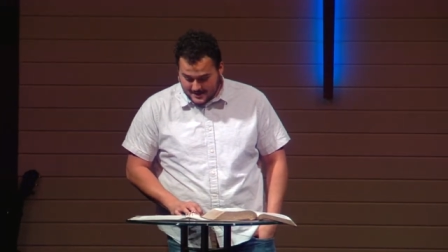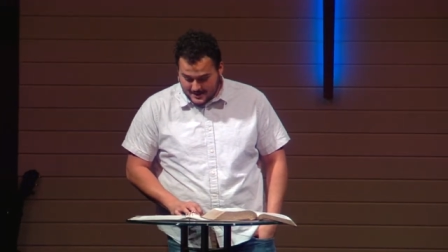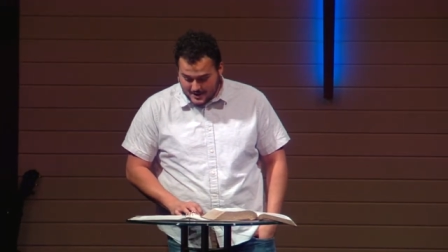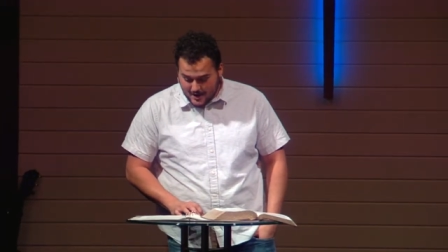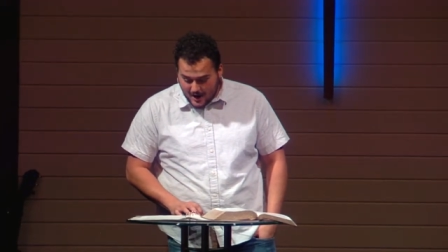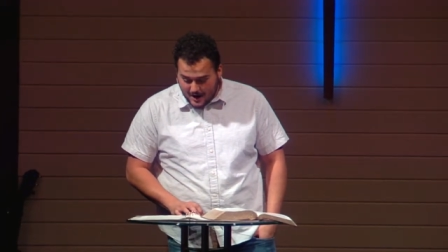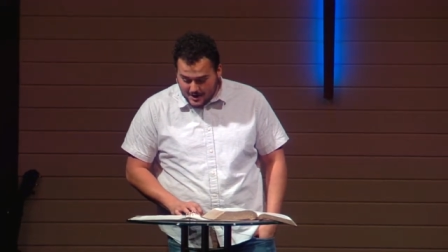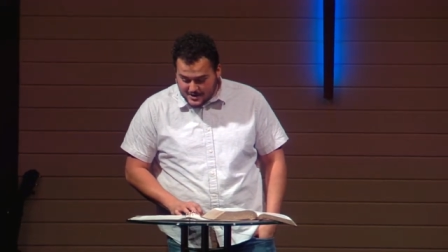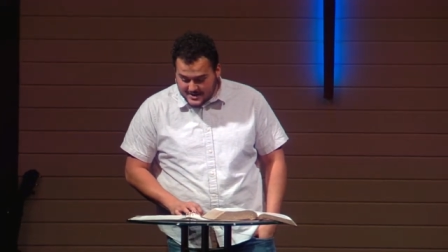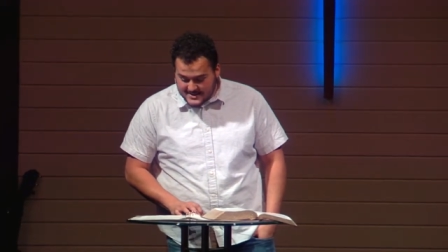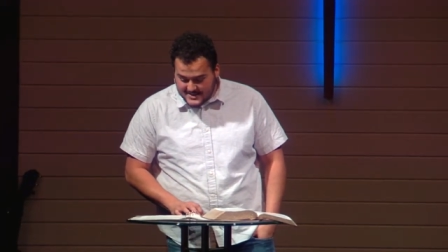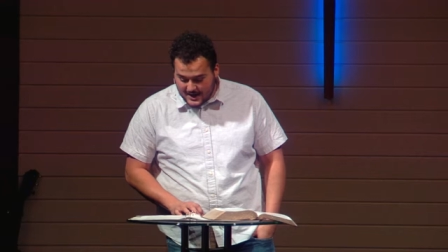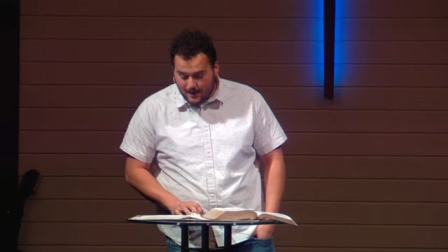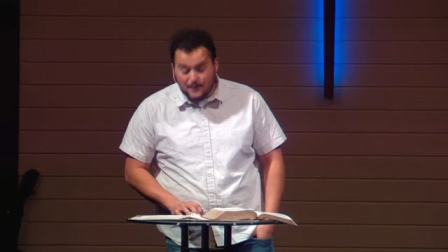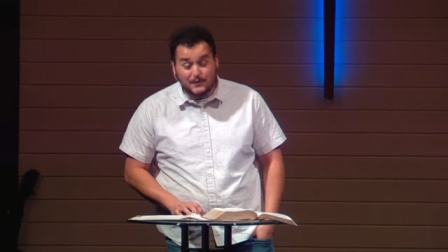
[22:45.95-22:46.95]
You know how you can
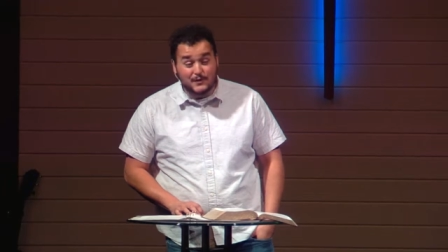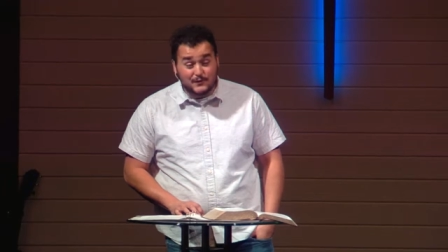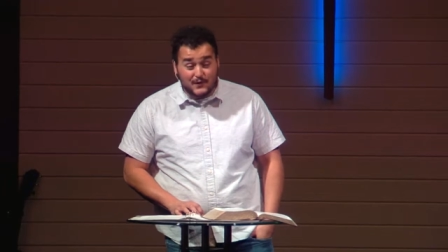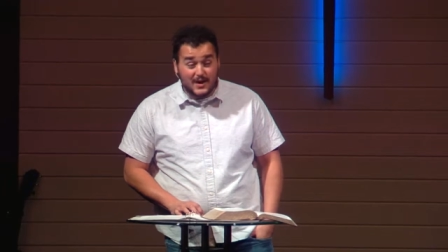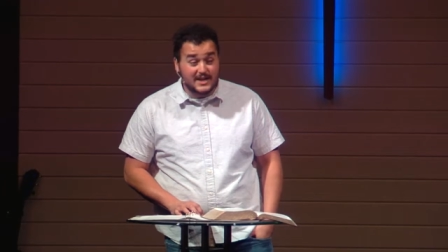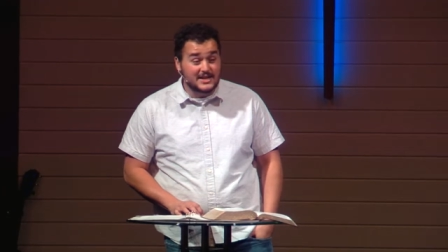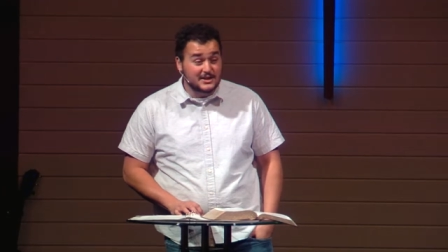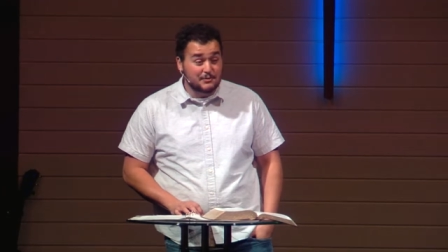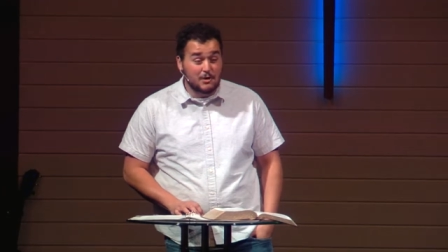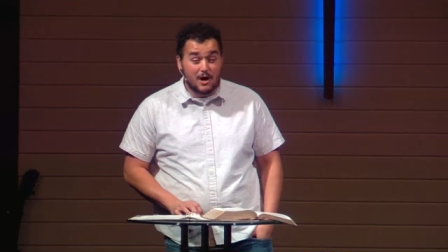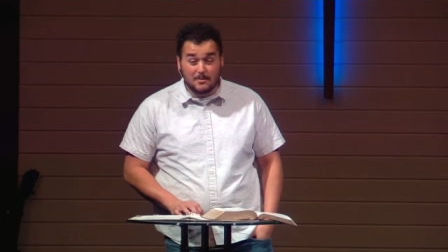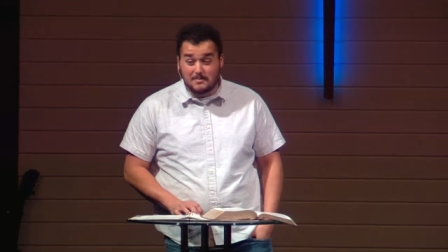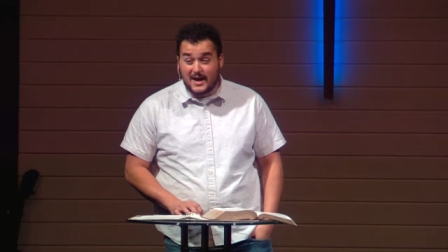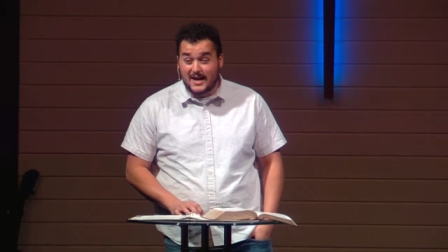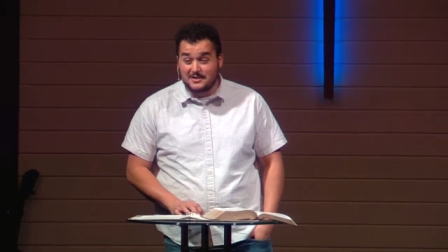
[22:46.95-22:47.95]
tell if you're fighting the
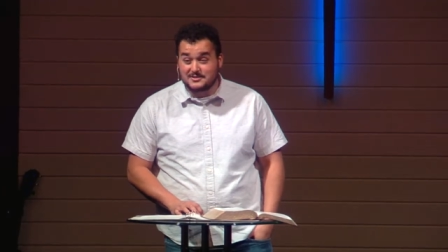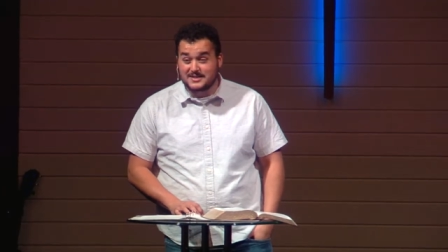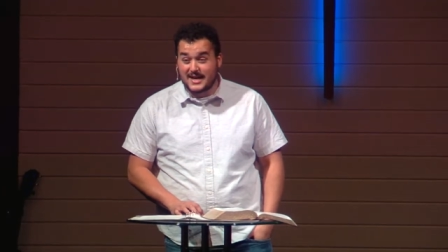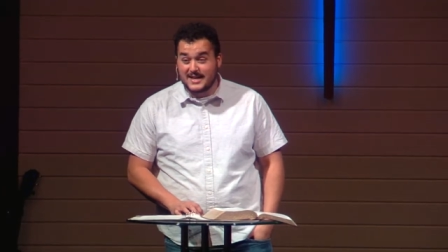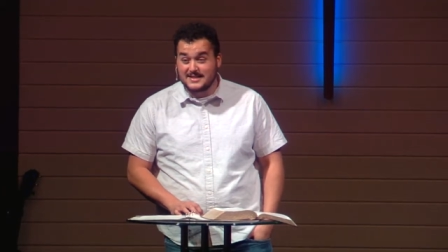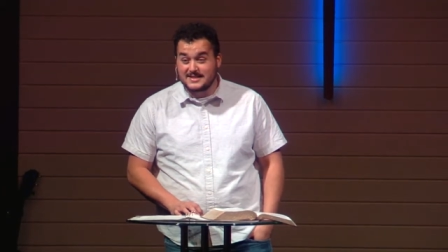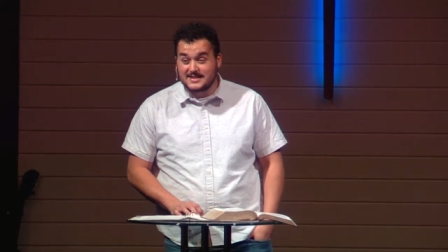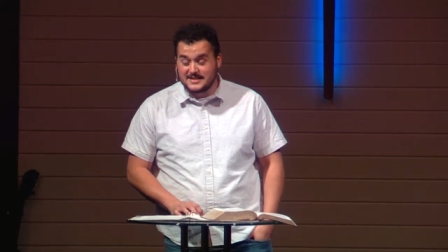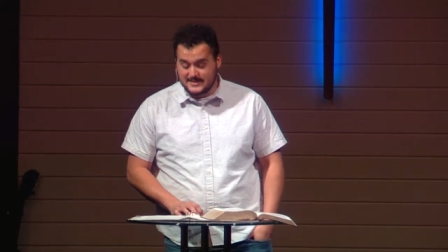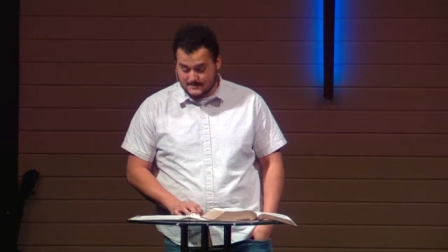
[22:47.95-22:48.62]
wrong battles, guys?